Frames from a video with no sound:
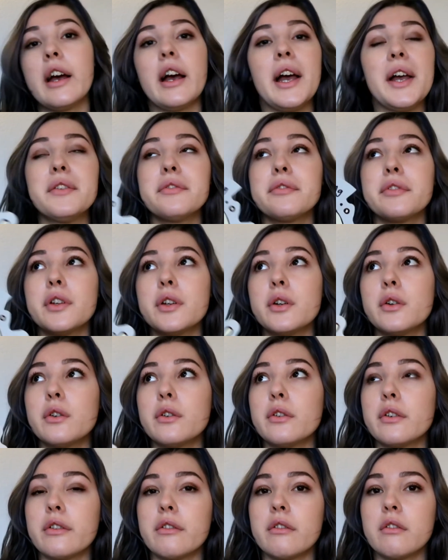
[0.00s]
I
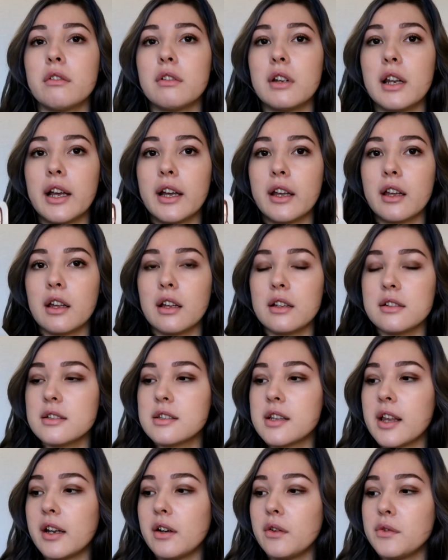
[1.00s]
feel like
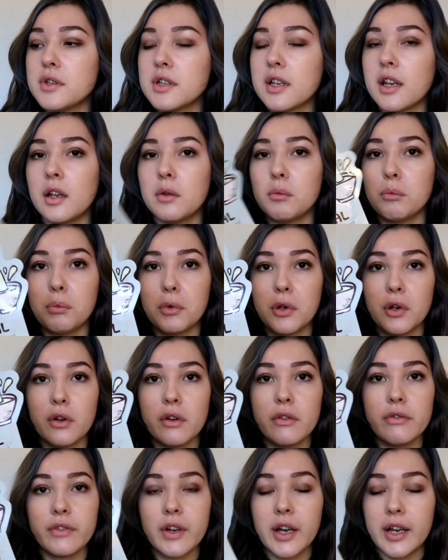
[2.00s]
instead of skin
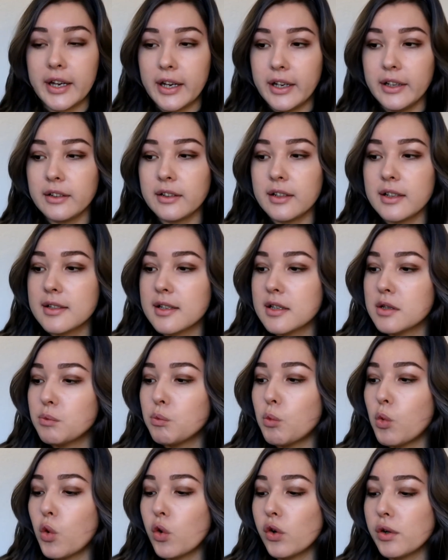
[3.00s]
purifying, this is
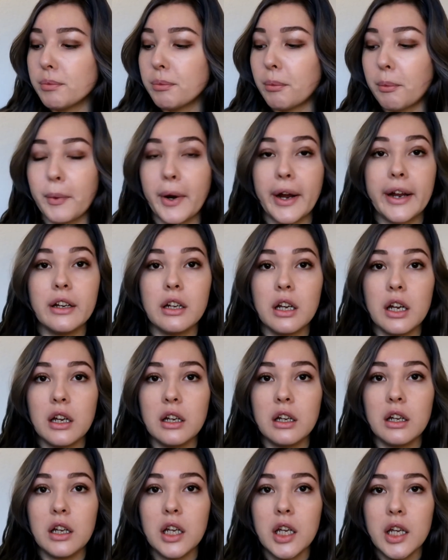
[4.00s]
more brightening,
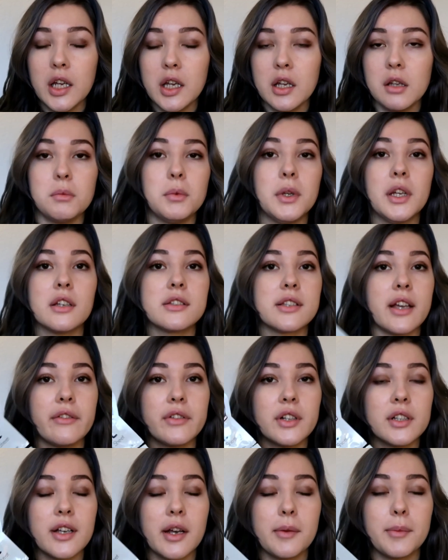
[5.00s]
because
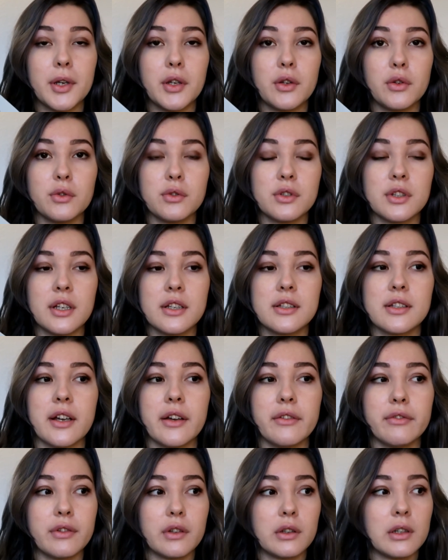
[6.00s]
every time I use this I
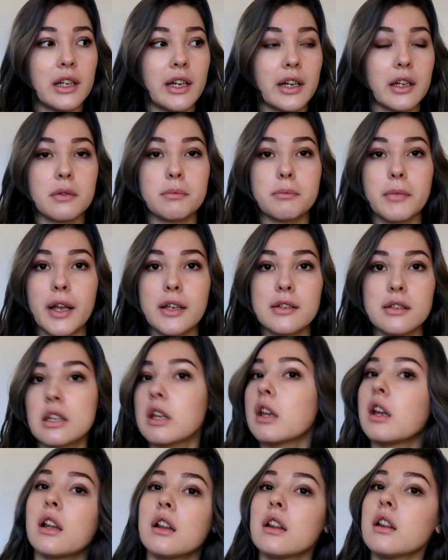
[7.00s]
feel like my
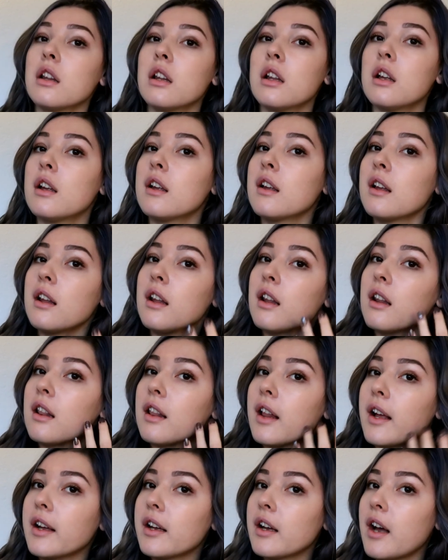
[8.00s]
skin,
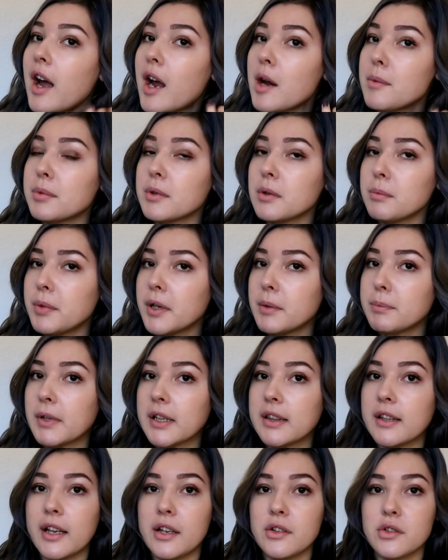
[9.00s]
like
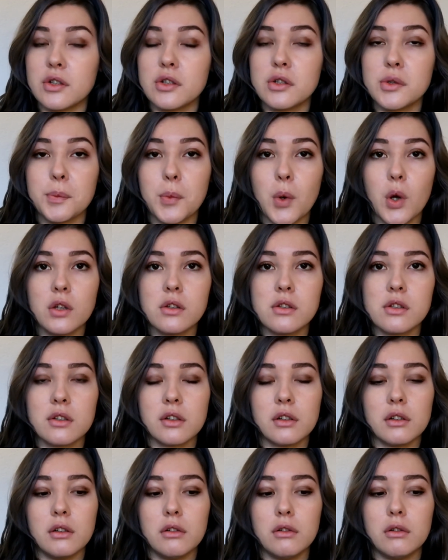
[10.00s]
hyperpigmentation spots,
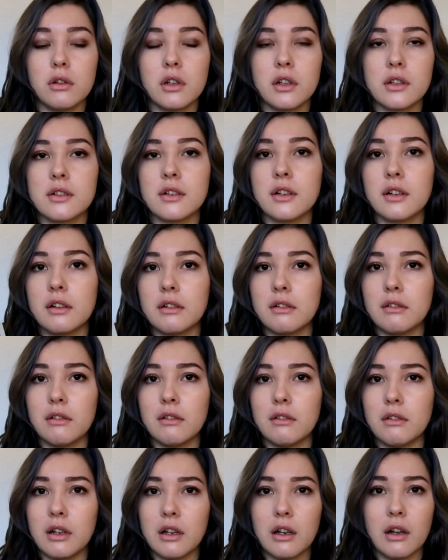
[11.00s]
look
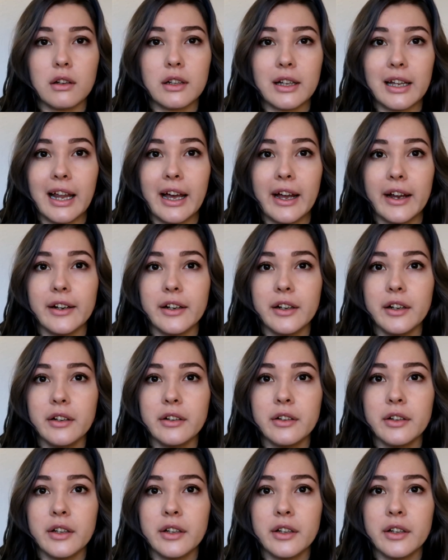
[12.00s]
a lot lighter.